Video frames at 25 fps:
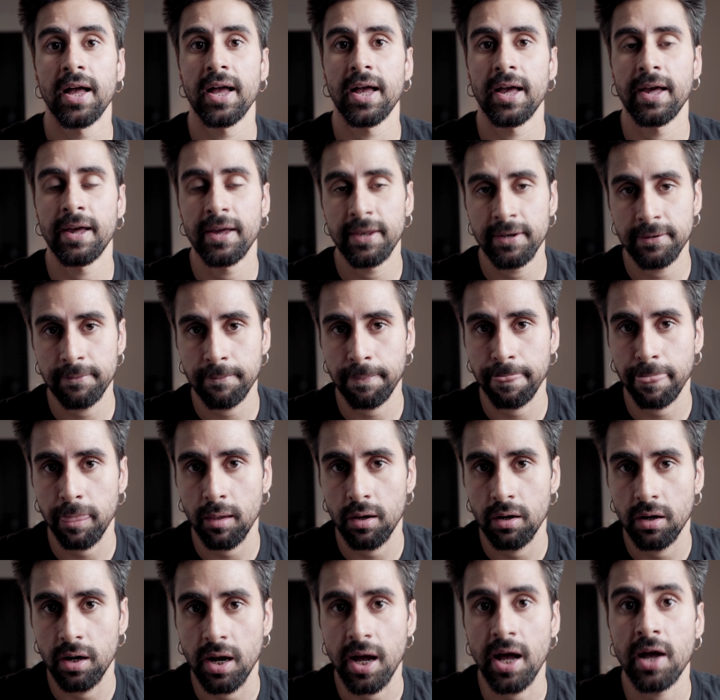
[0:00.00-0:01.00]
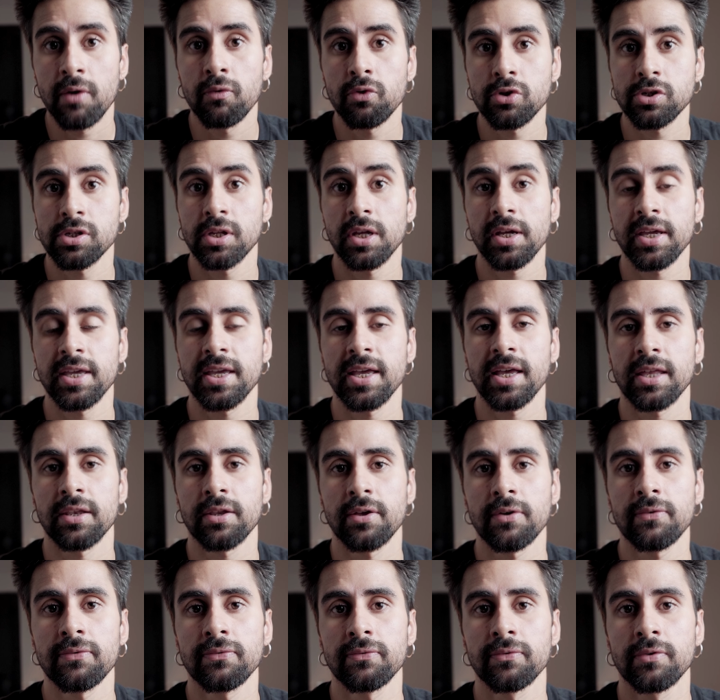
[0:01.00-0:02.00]
And I was lucky
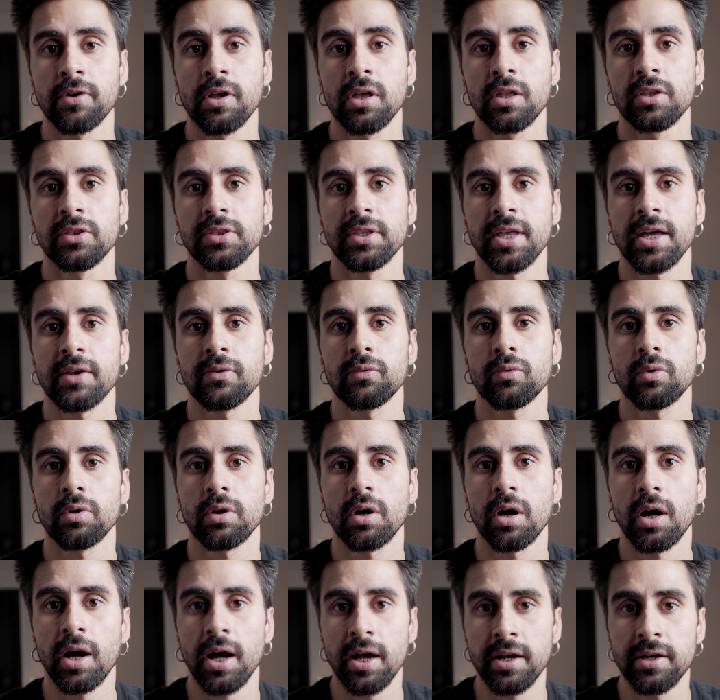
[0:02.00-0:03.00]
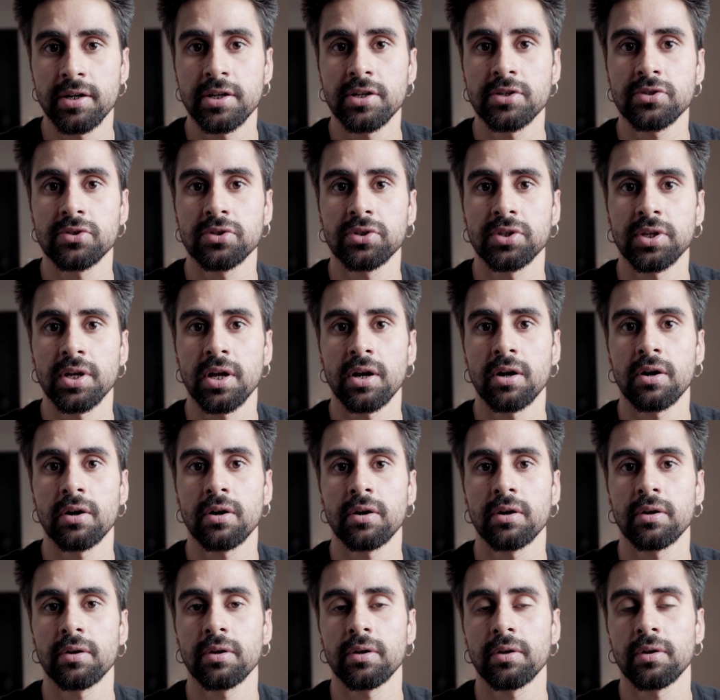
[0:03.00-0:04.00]
enough that I reached
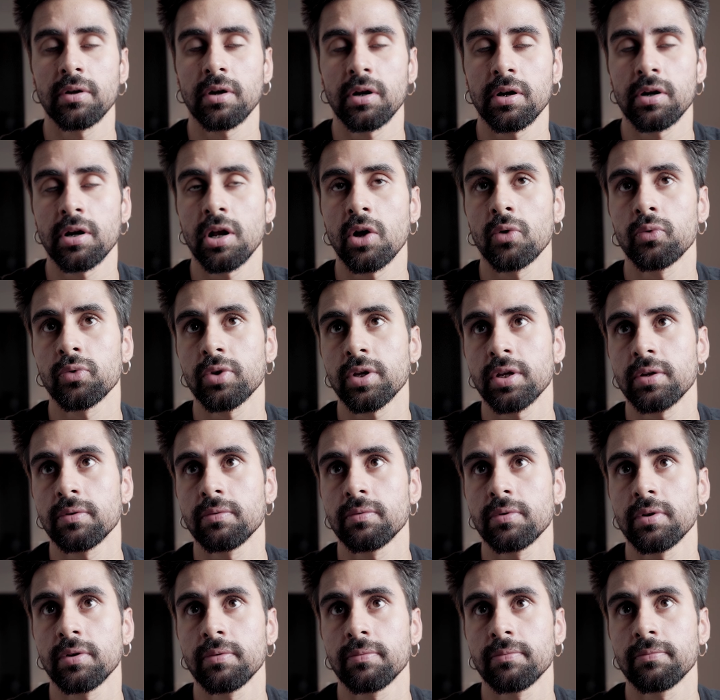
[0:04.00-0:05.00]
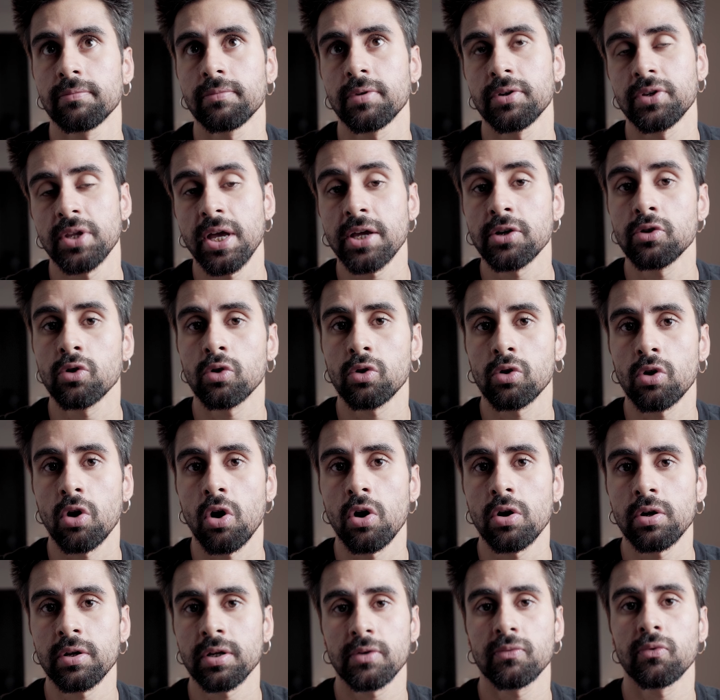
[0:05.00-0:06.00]
there around 9
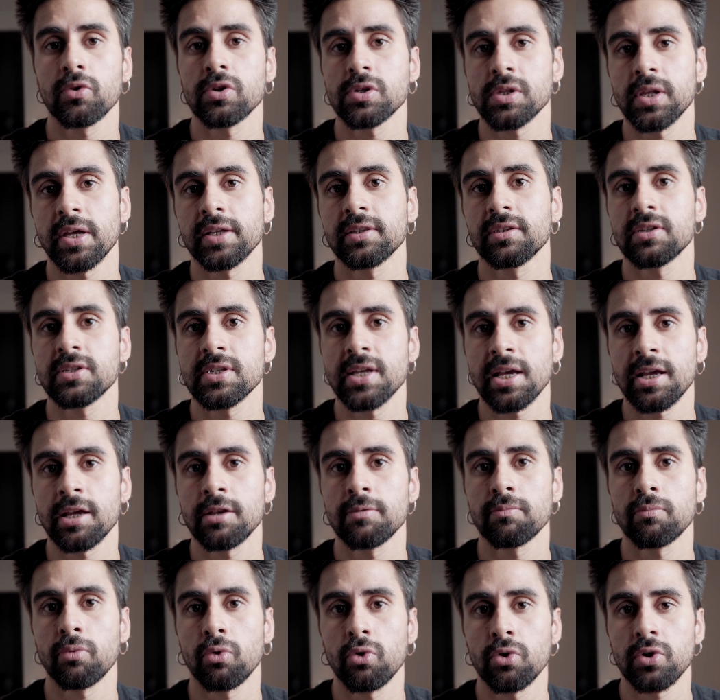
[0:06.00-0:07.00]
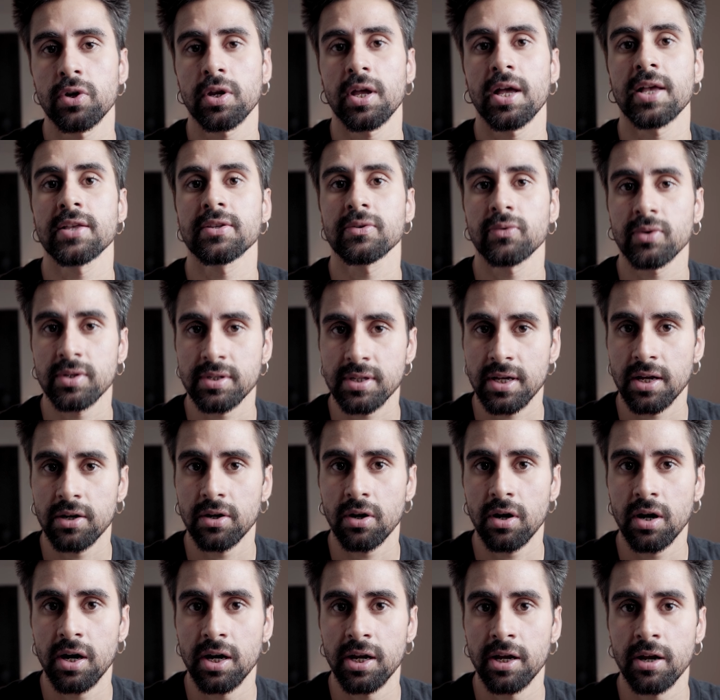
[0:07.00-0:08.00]
o'clock. It was like the second boat, as I said
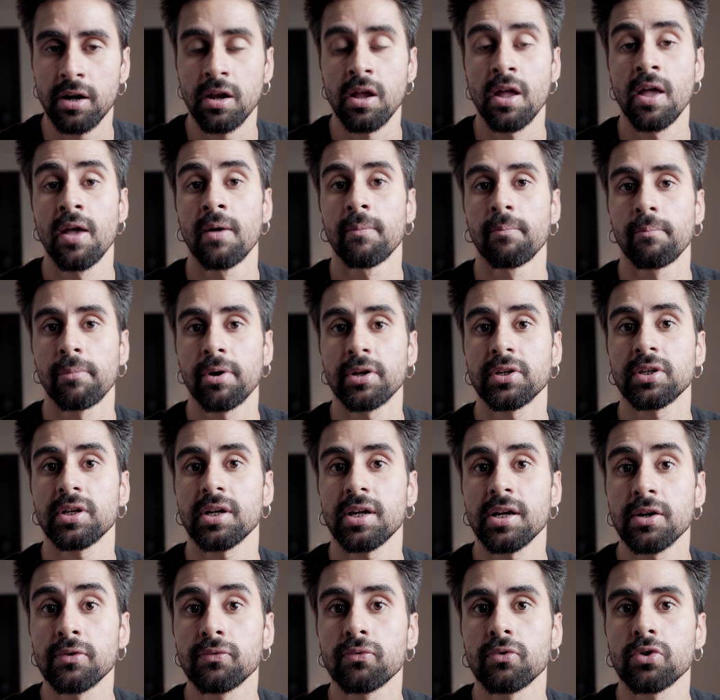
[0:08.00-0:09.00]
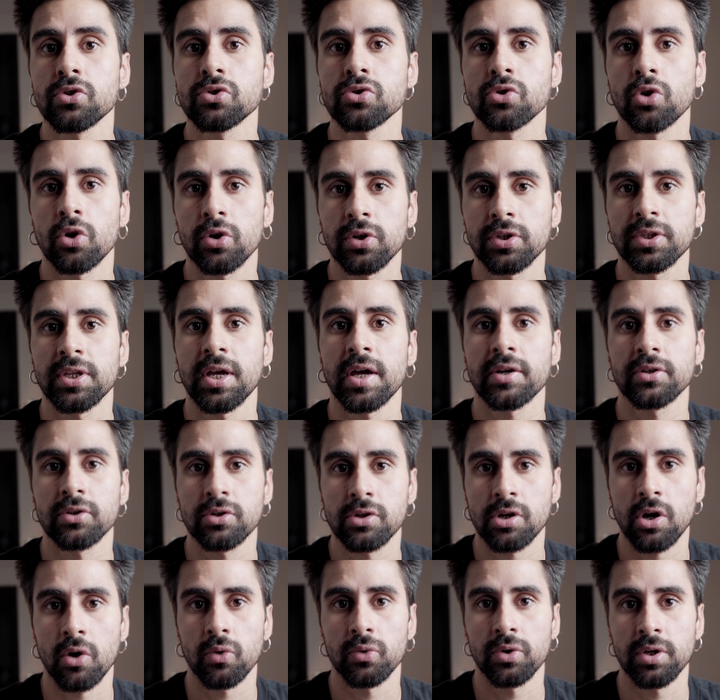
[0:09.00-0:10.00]
earlier, but it was not that
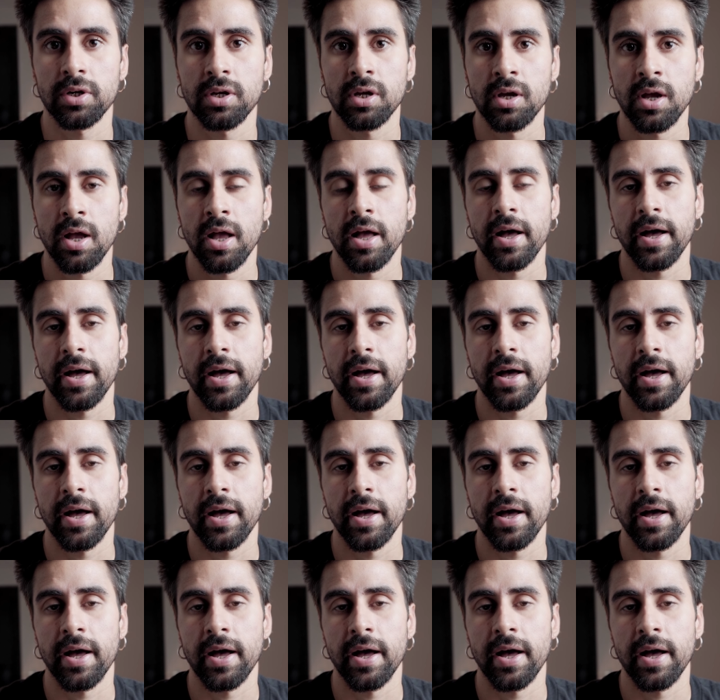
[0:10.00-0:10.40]
crowded.